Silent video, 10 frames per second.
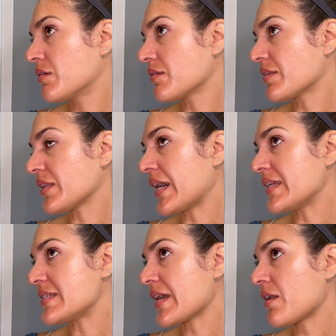
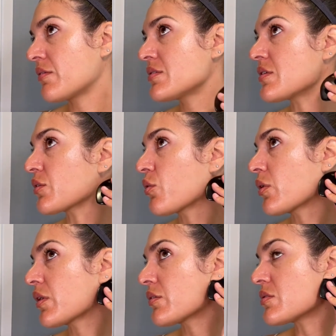slide down to the
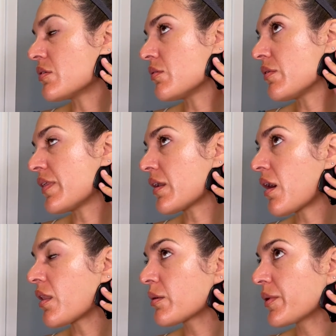
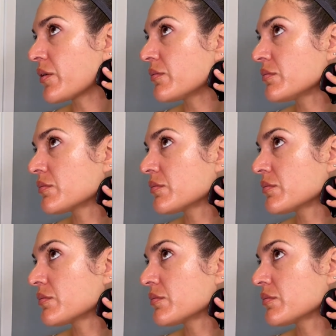collarbone,